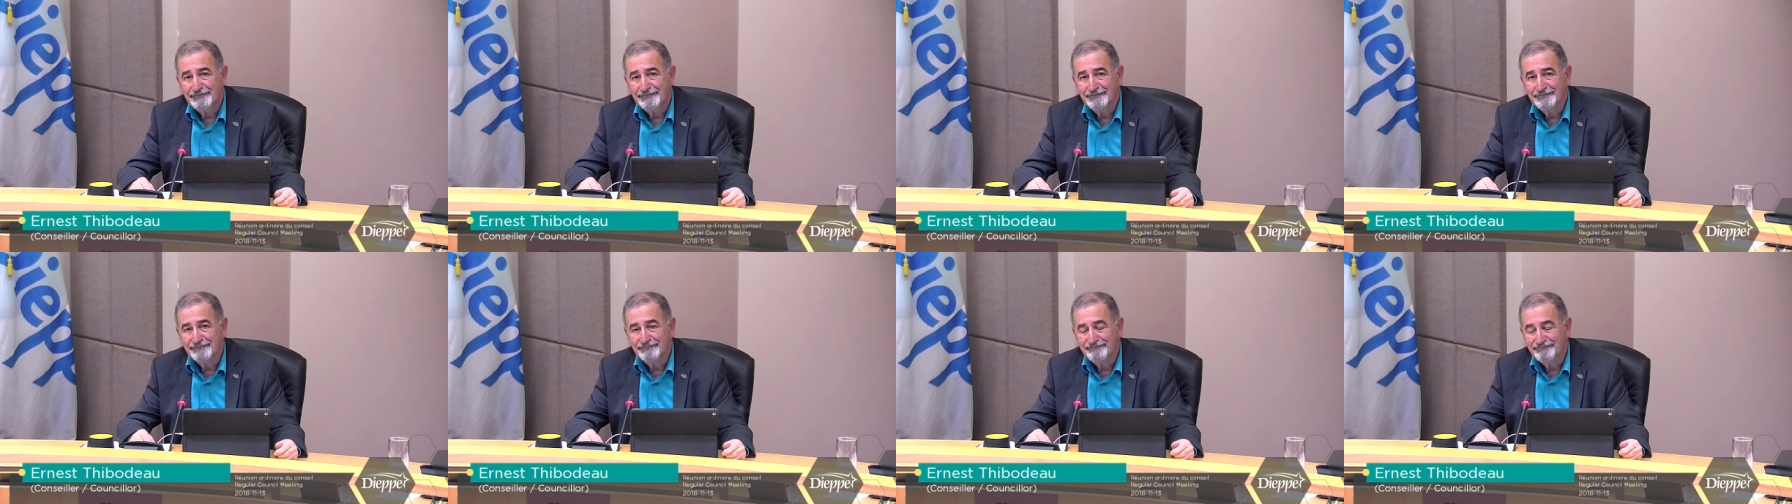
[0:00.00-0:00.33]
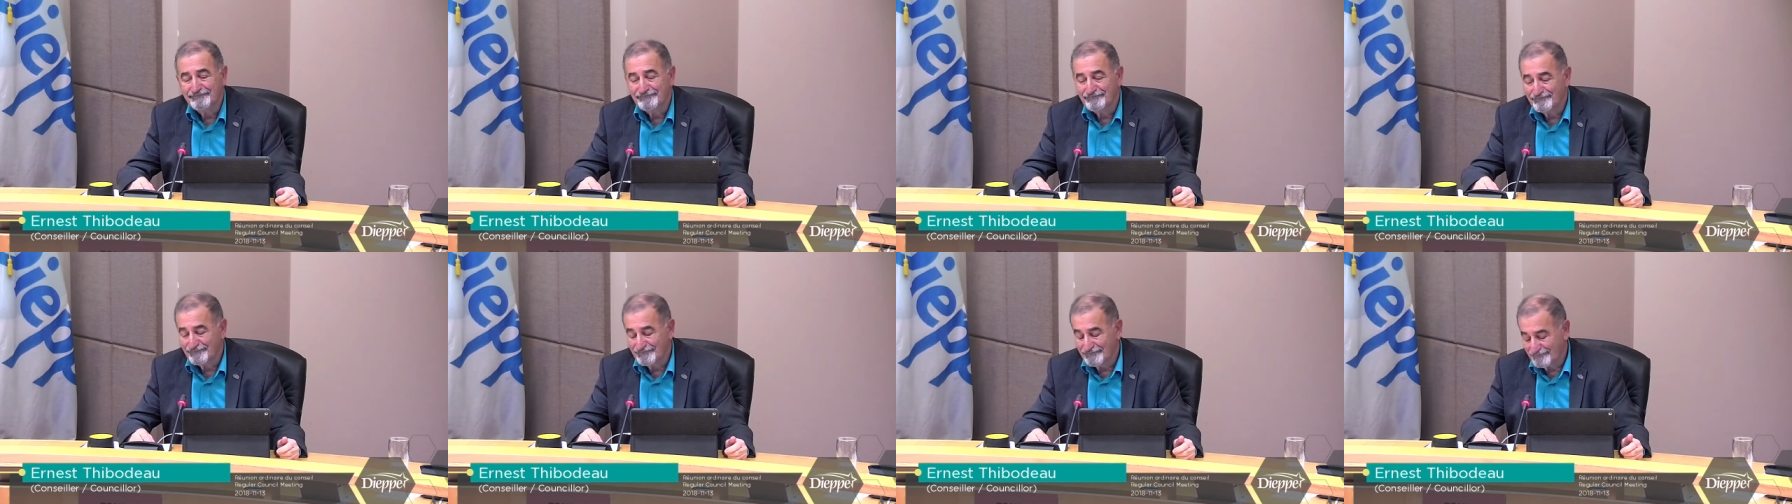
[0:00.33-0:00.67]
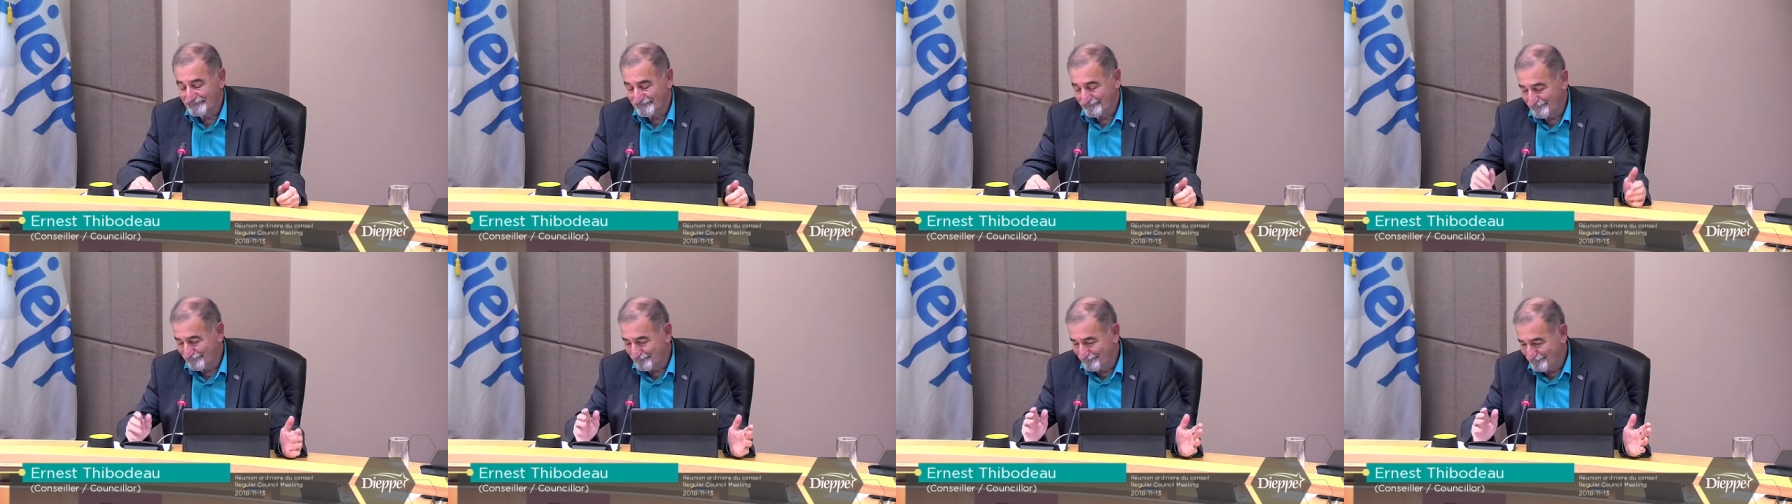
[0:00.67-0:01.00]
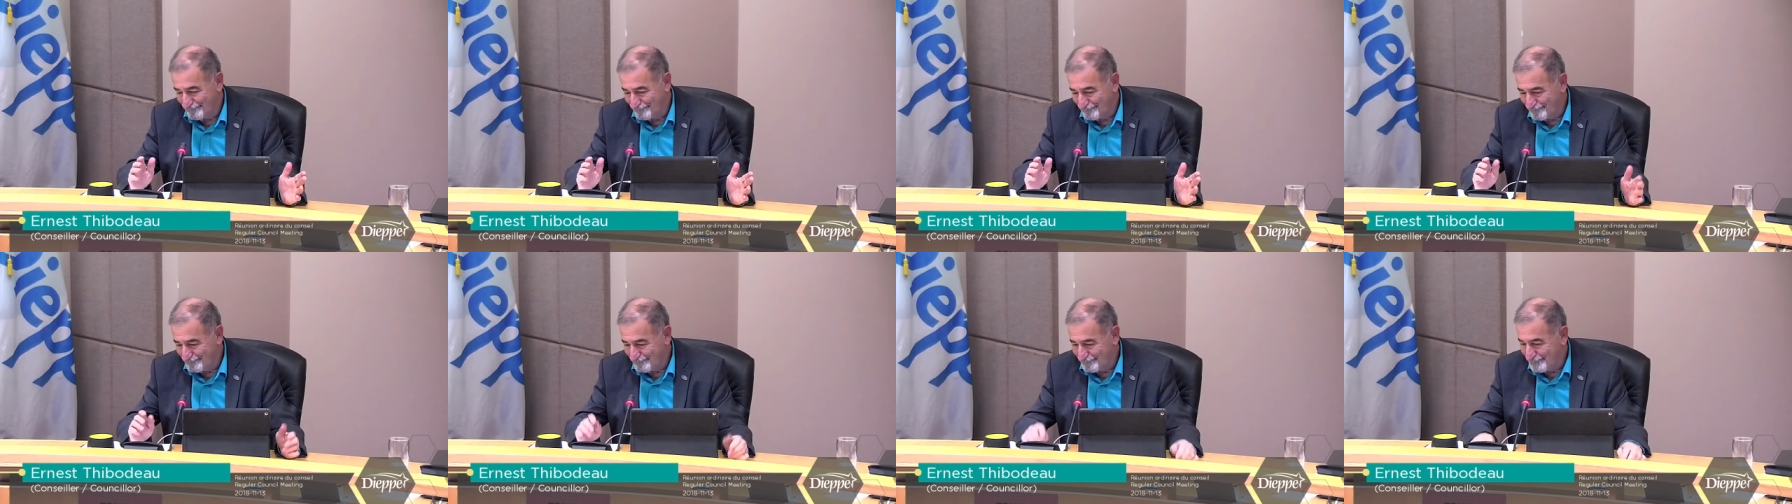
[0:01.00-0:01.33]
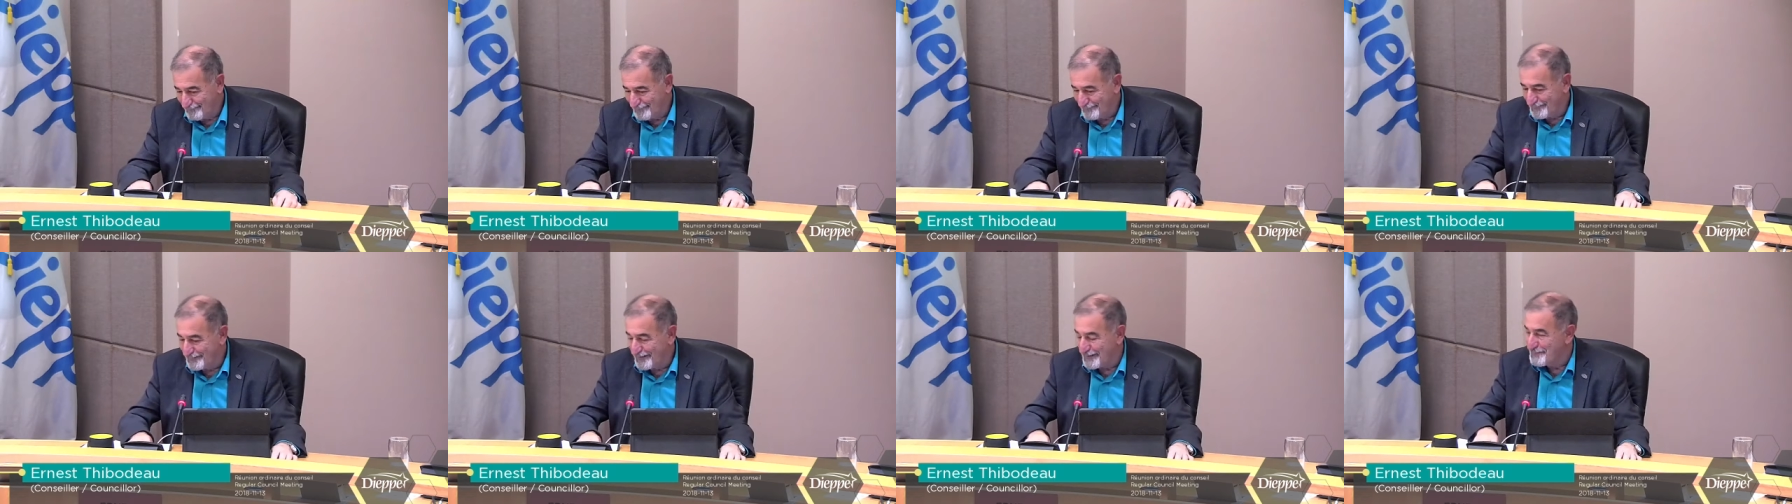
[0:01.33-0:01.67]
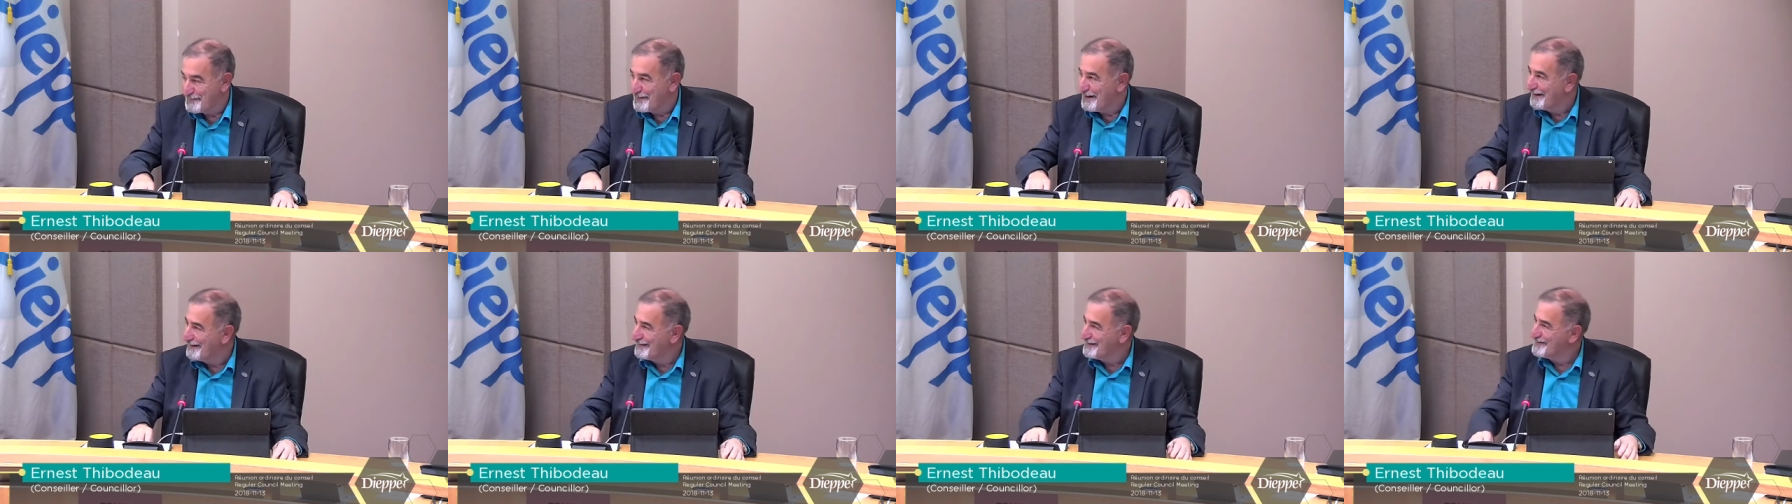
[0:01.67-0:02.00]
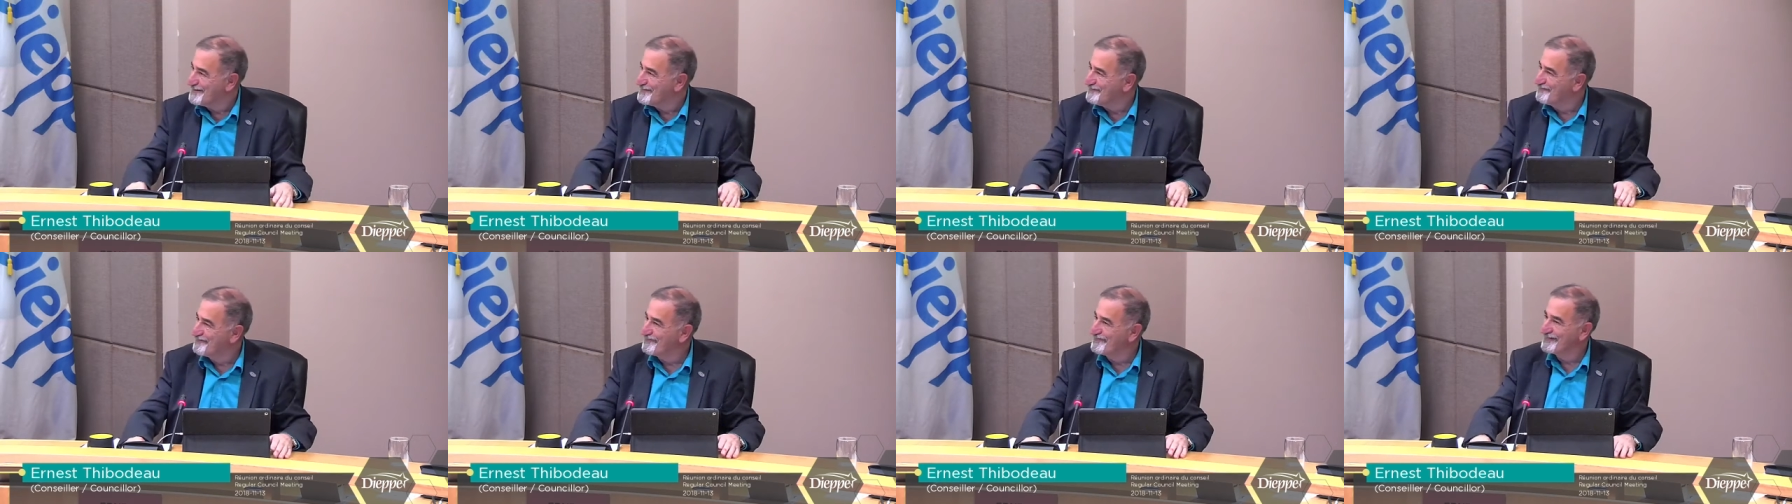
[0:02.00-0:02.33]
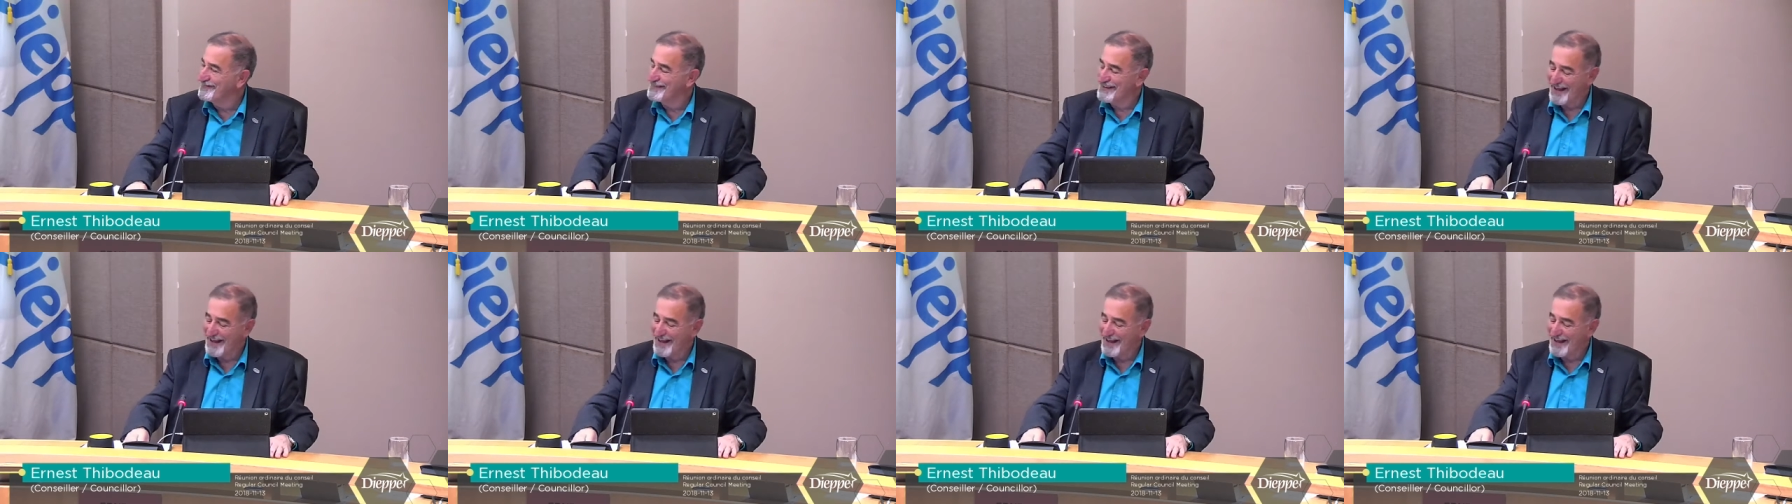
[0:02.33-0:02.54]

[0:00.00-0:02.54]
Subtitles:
data. Yeah, I don't disagree with you.